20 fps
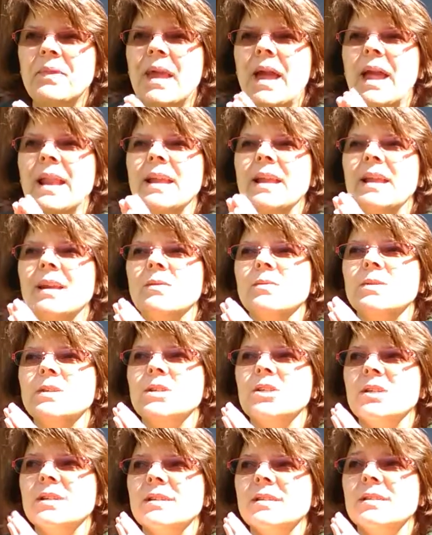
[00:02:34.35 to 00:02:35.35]
And it
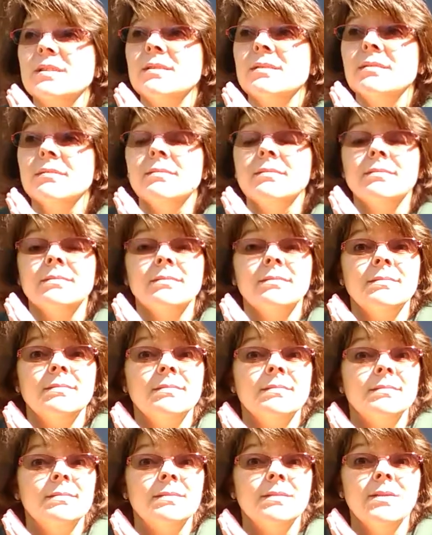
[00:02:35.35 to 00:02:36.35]
was just
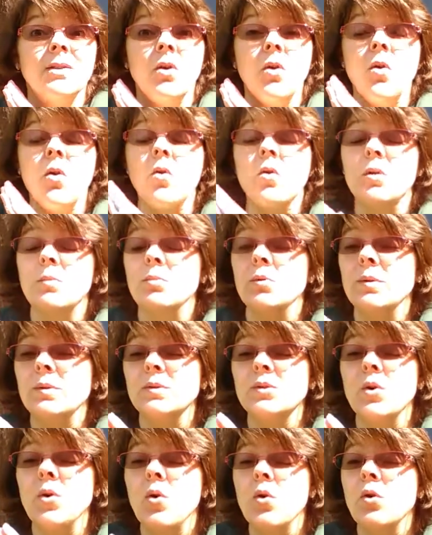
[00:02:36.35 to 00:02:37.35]
horrible. It
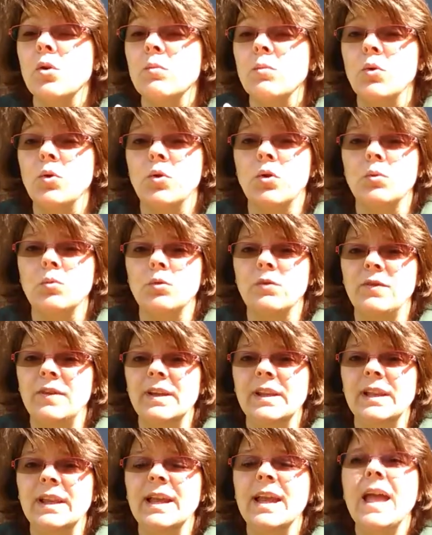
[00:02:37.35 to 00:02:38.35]
was a horrible, horrible
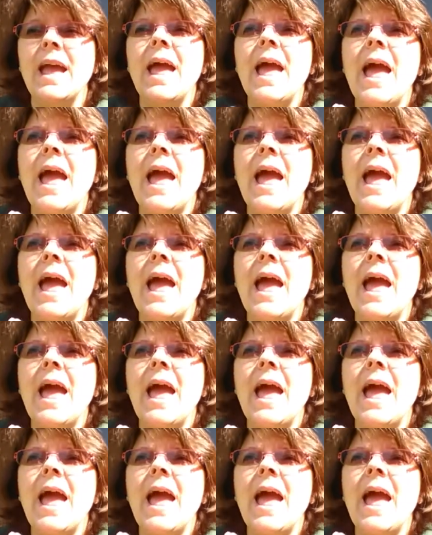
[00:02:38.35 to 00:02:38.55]
feeling.